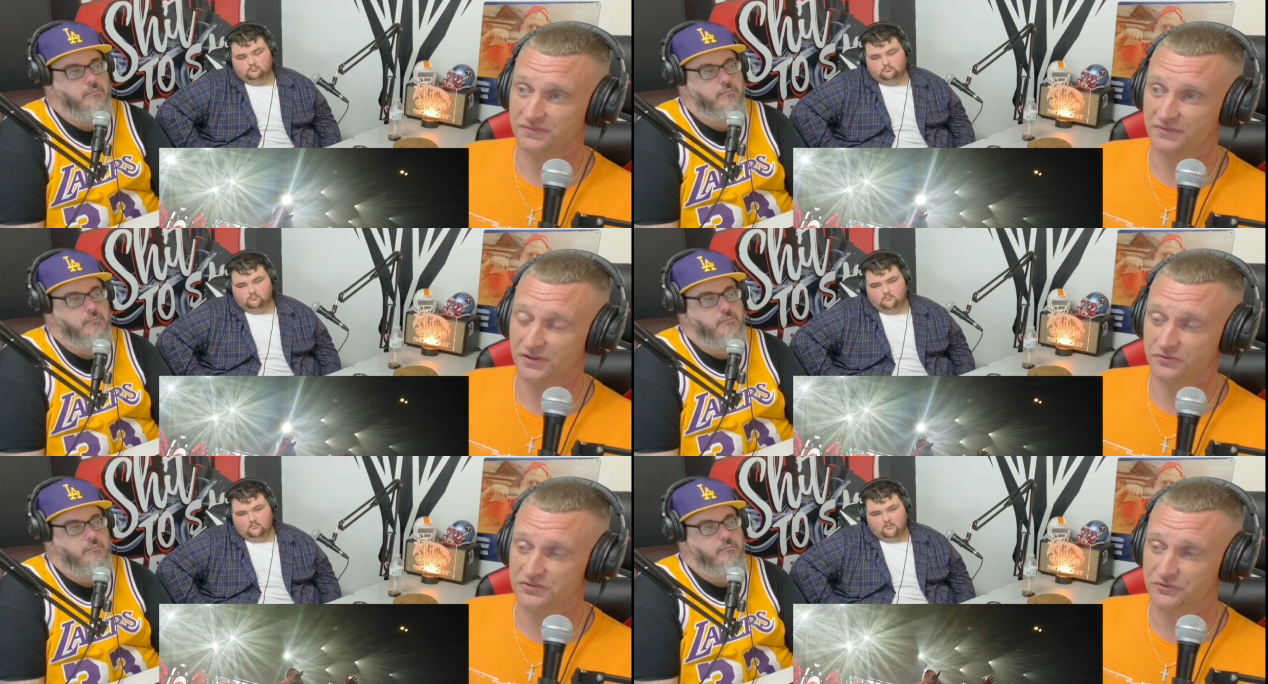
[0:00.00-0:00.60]
Speaker 1: It
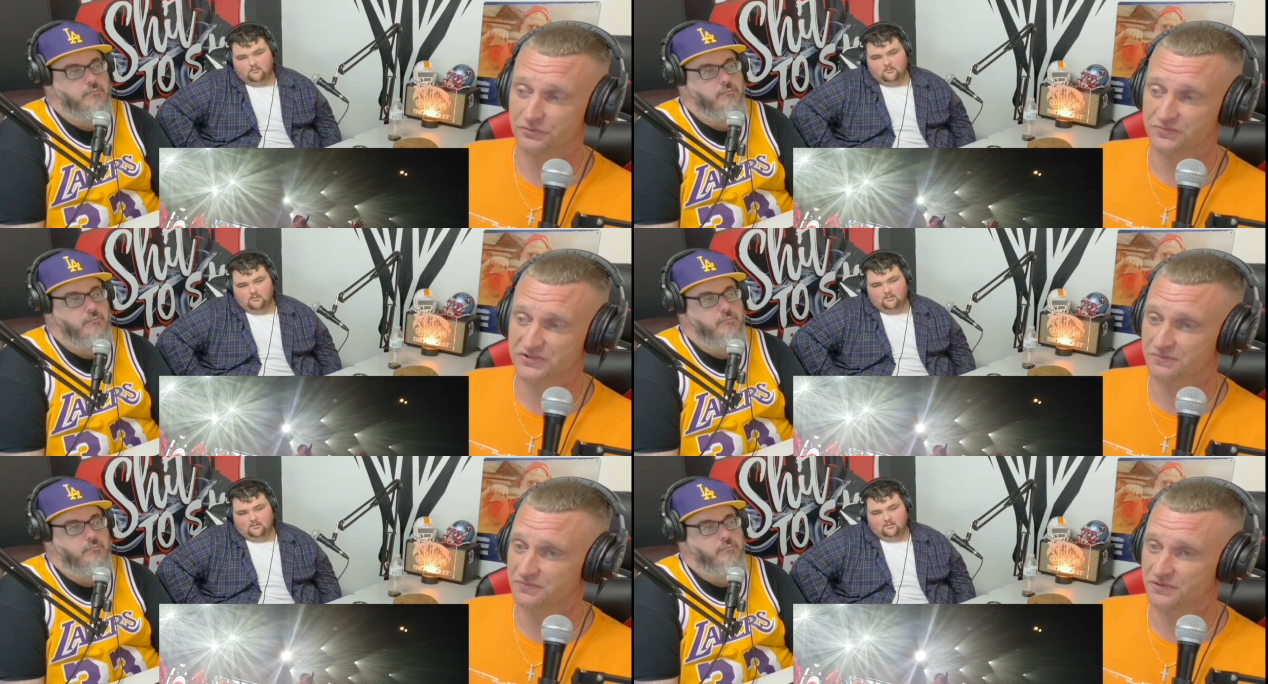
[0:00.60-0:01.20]
was the,
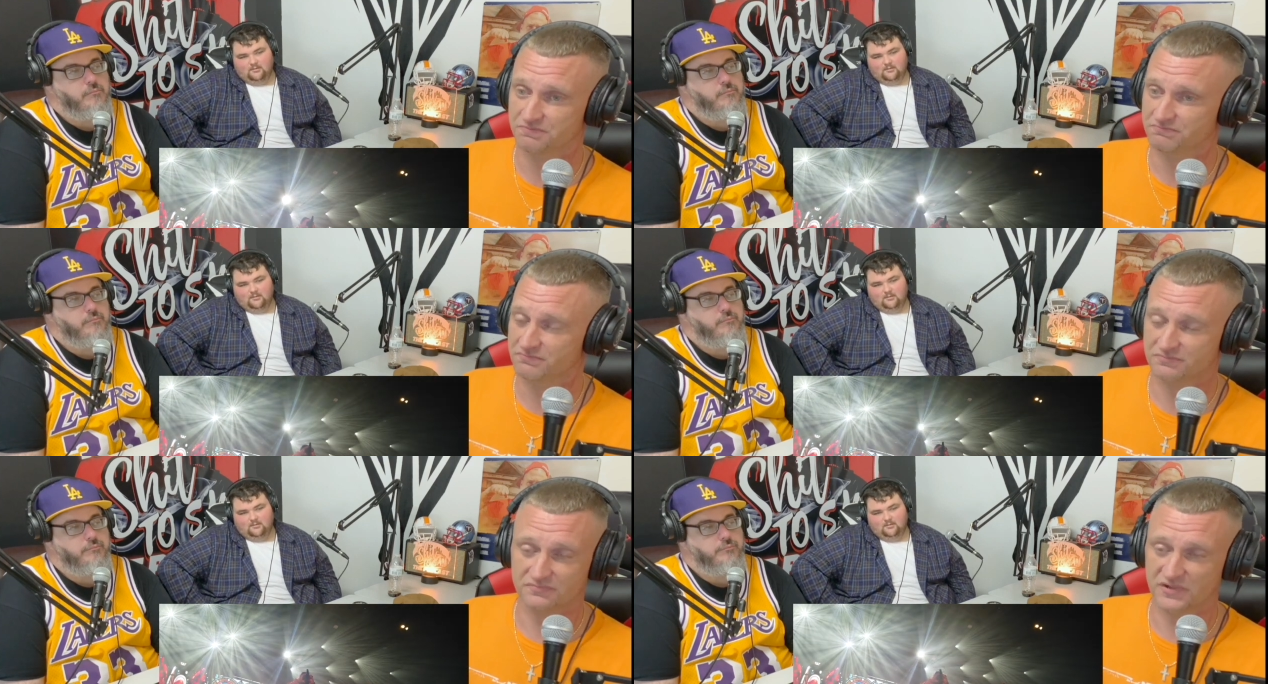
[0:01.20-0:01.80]
some.
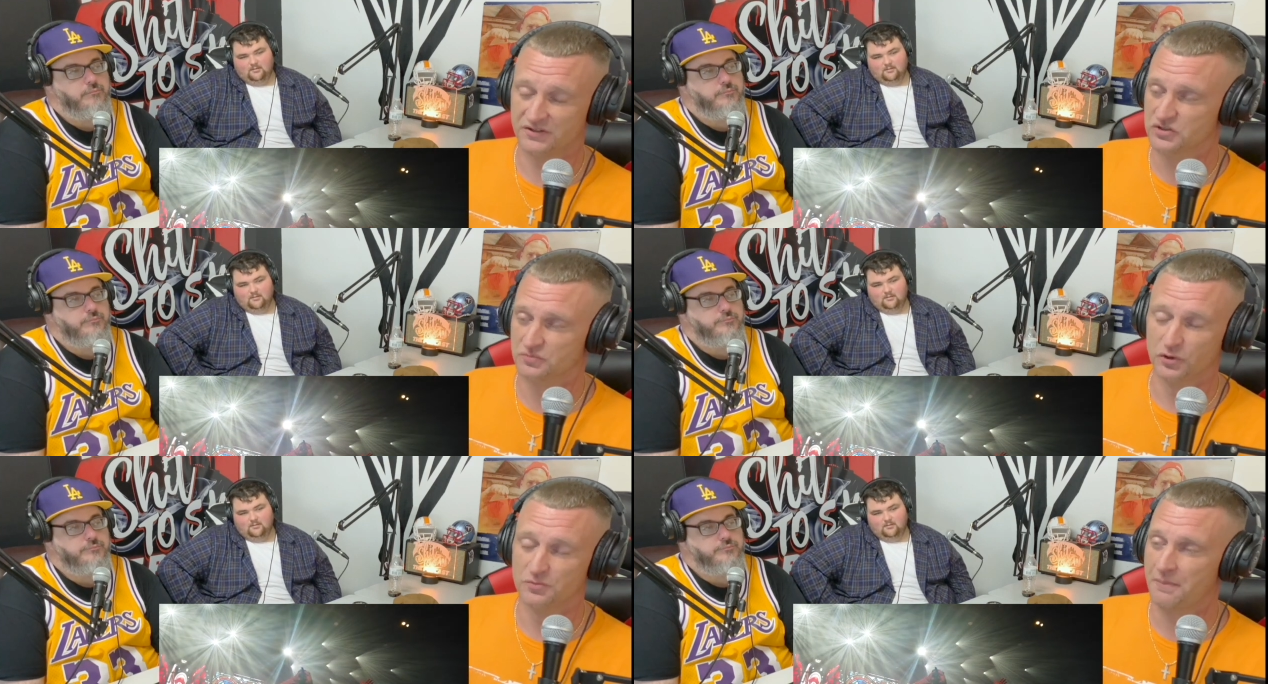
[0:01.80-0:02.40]
It just
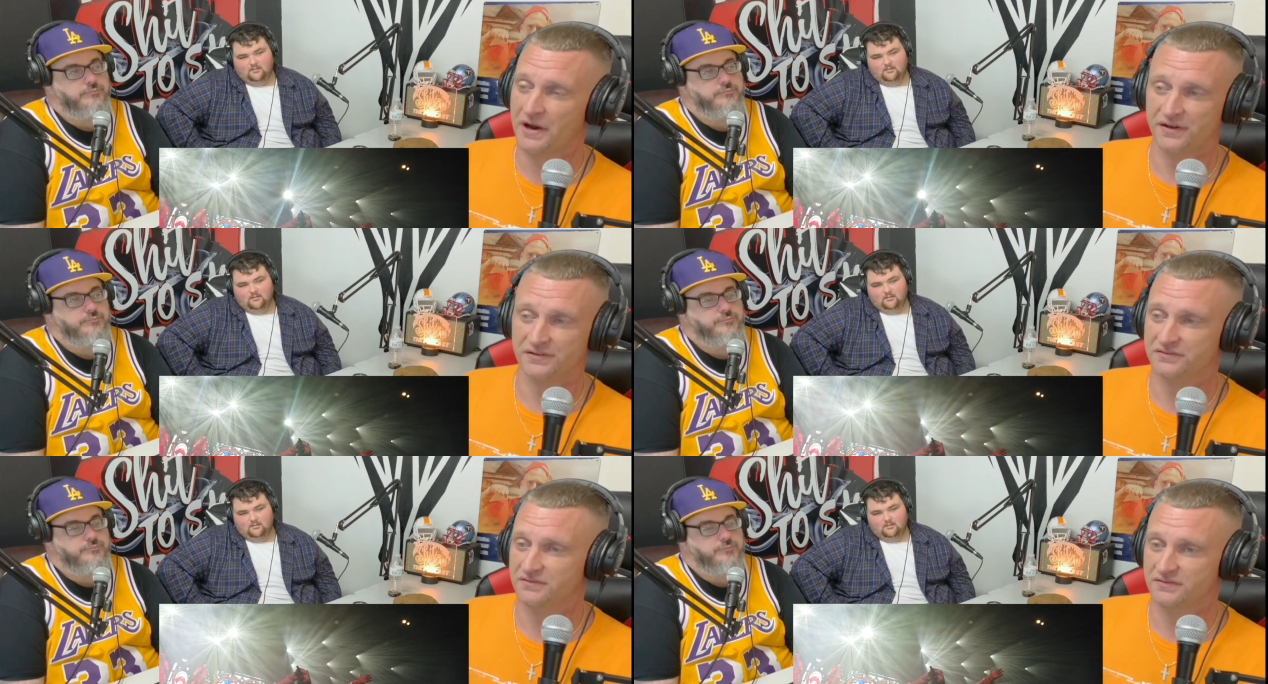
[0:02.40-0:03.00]
blew my mind.
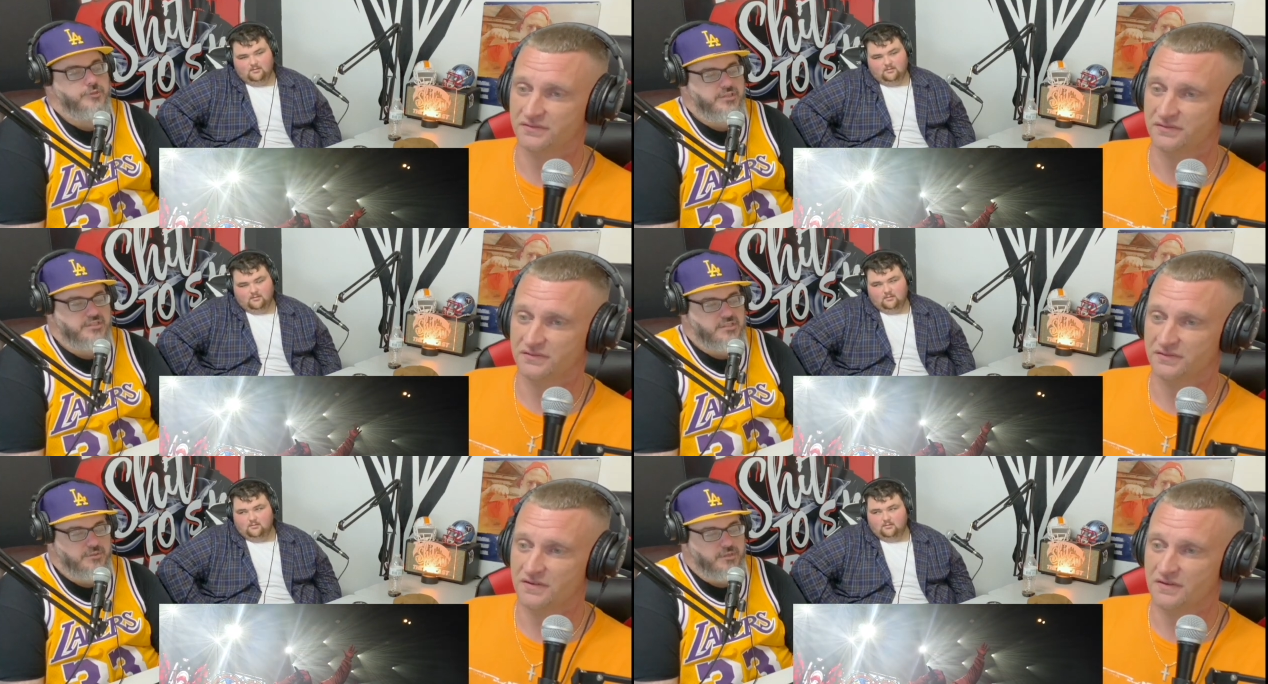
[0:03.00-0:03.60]
Speaker 2: You need to
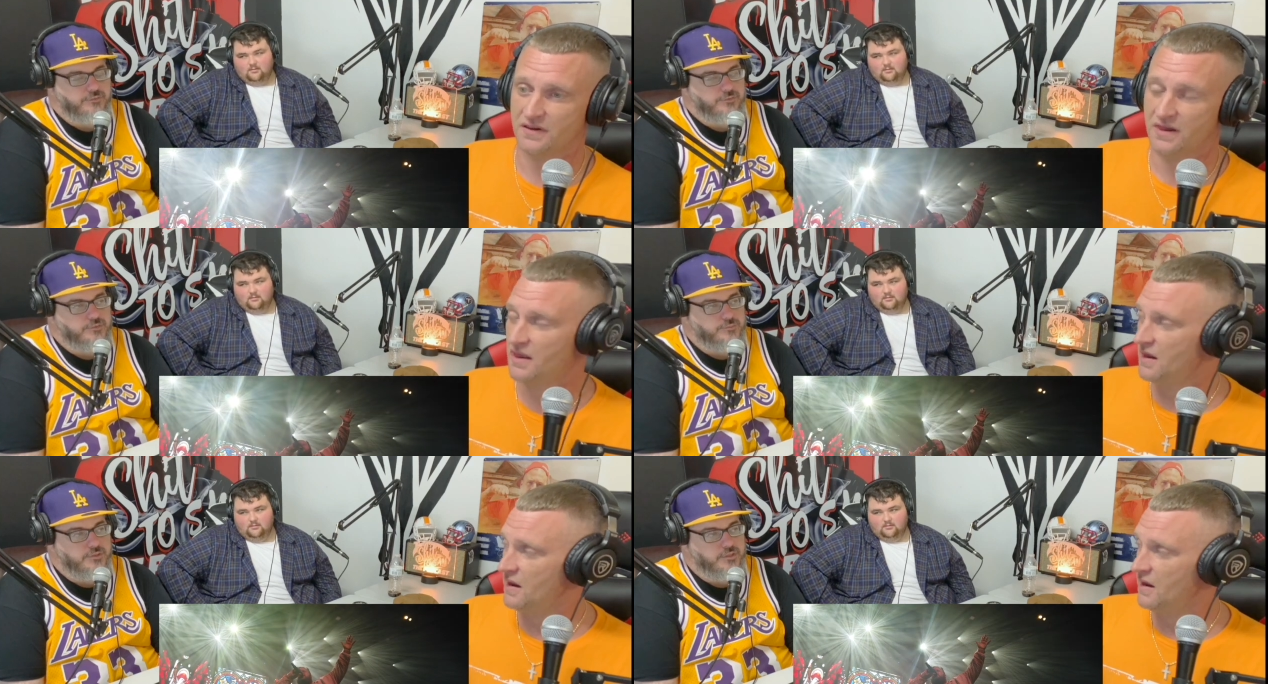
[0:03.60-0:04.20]
send me that
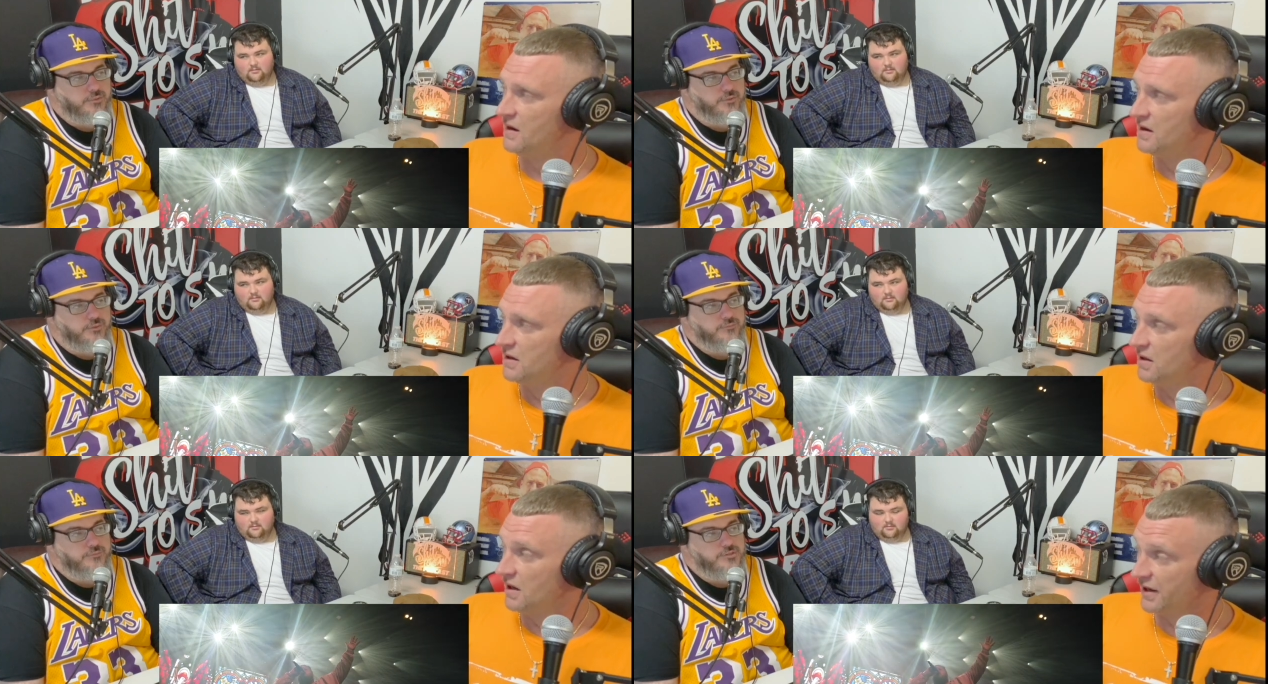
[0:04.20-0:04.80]
footage. We can upload it
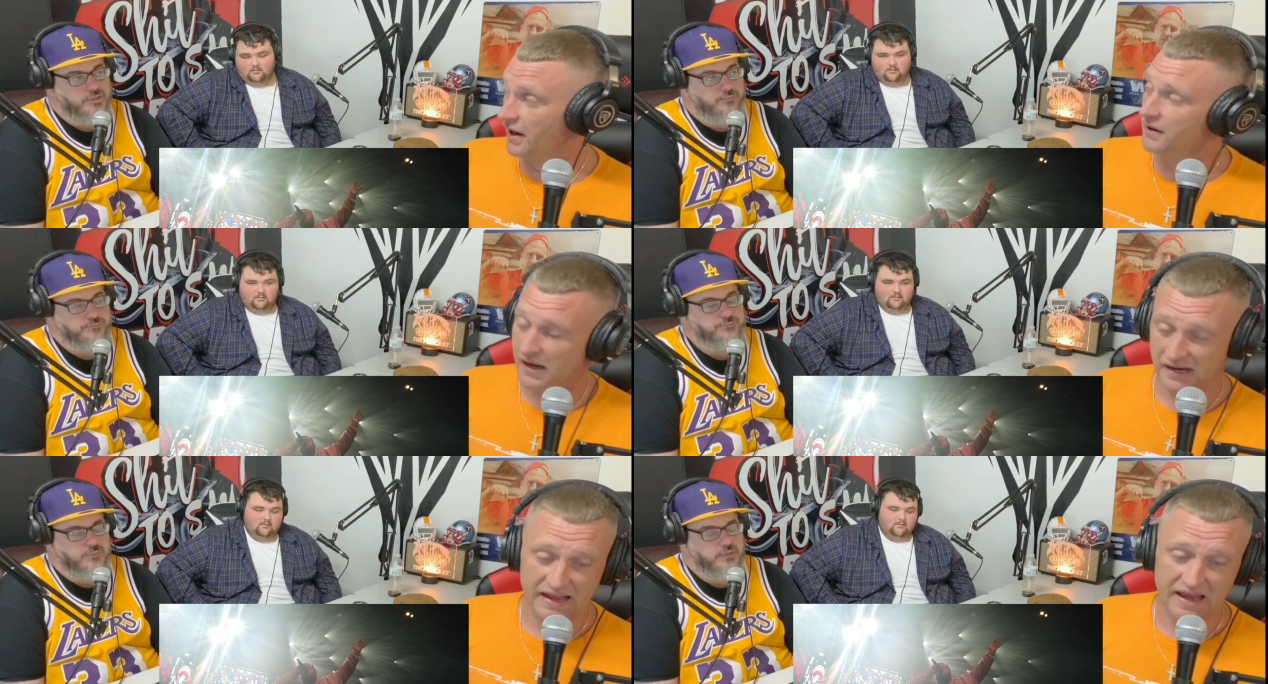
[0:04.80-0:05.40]
from the yeah, channel.
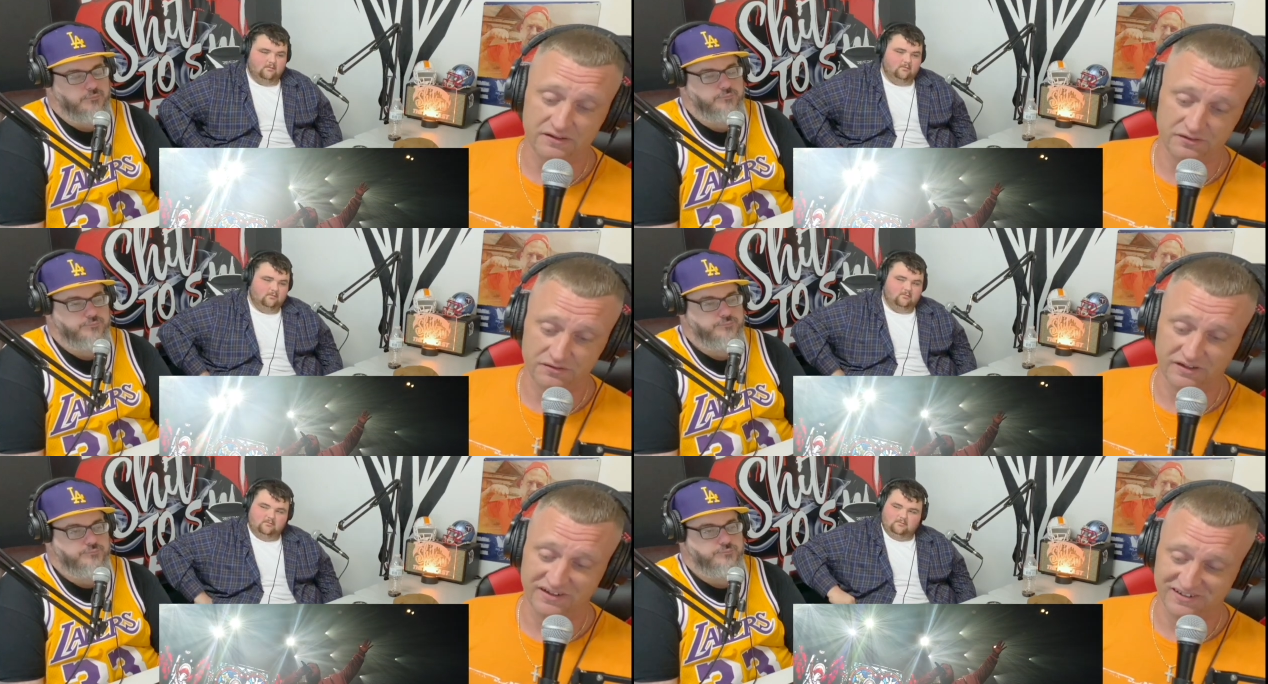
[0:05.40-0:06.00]
Speaker 1: I got it, dude. And